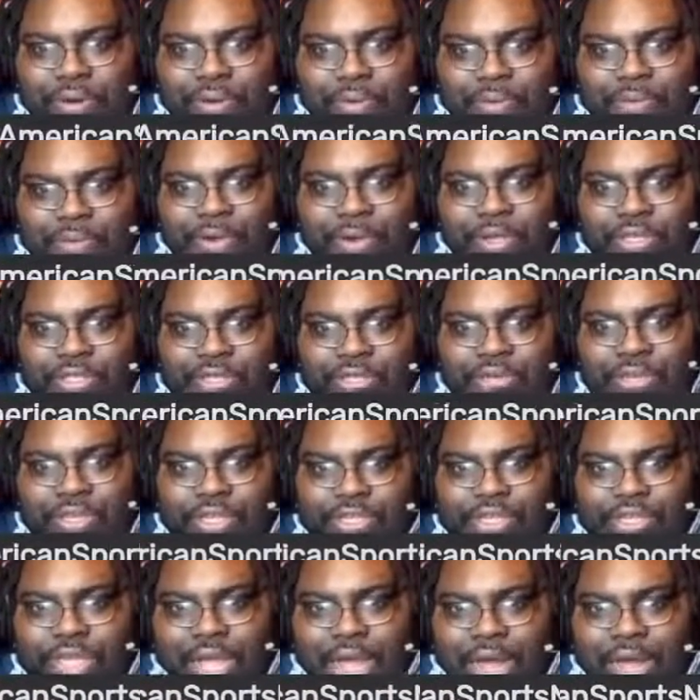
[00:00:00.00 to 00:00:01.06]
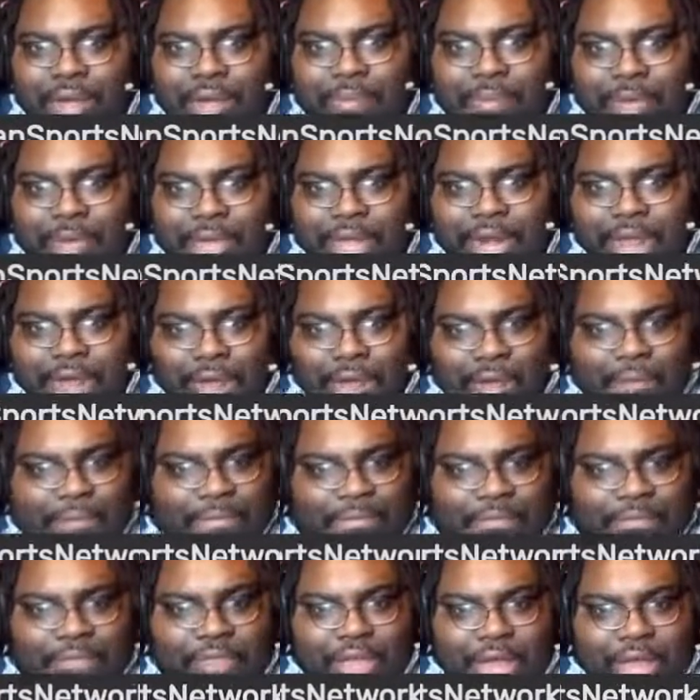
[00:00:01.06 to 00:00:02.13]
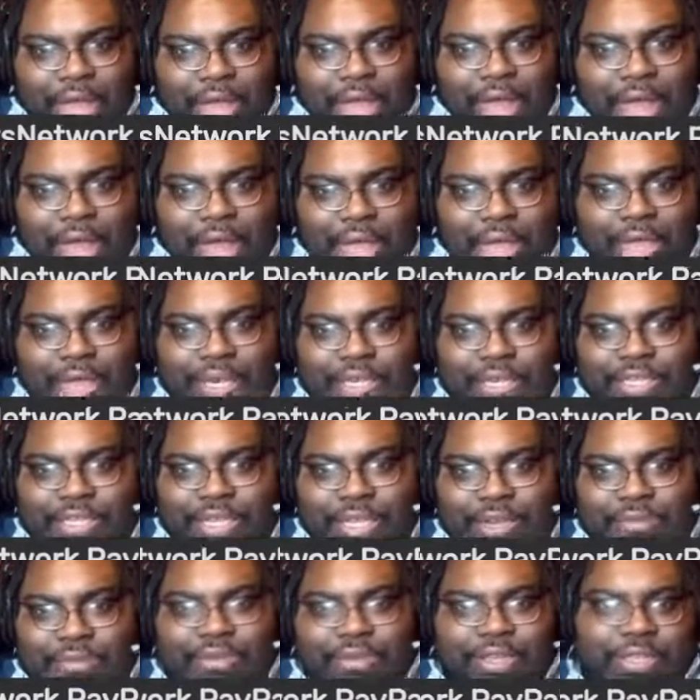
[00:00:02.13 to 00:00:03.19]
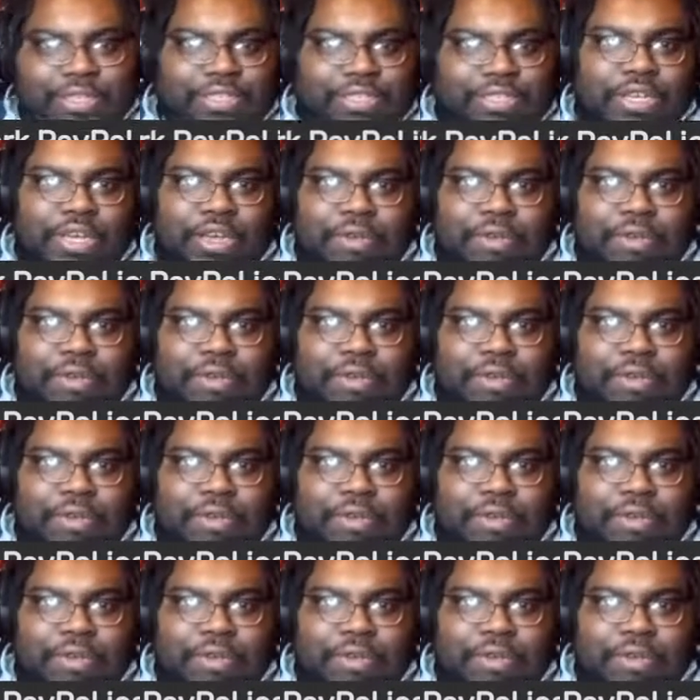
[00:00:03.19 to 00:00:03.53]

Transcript: Russell is the odd man out. I hate to tell him this,